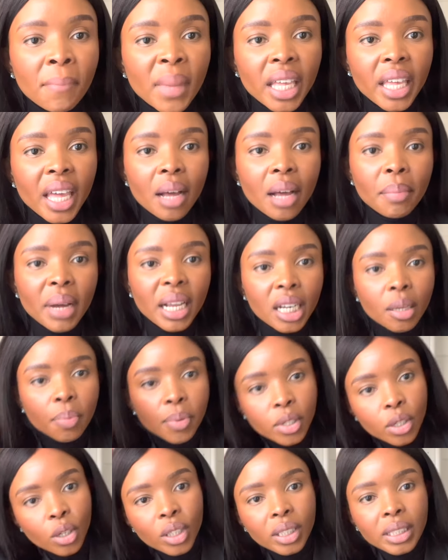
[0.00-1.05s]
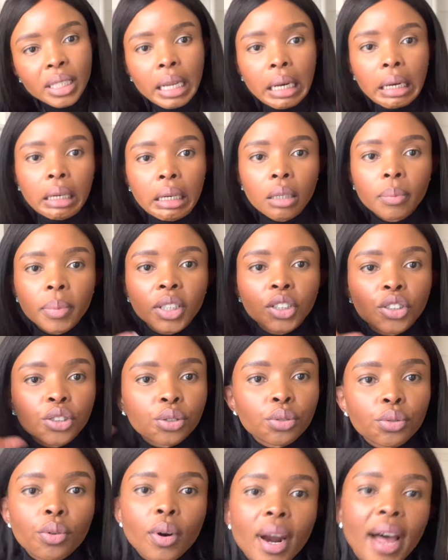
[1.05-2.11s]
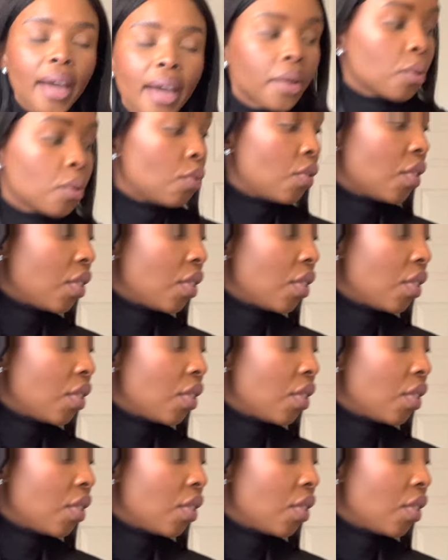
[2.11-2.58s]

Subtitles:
Yeah, my lips looked a little bit dry over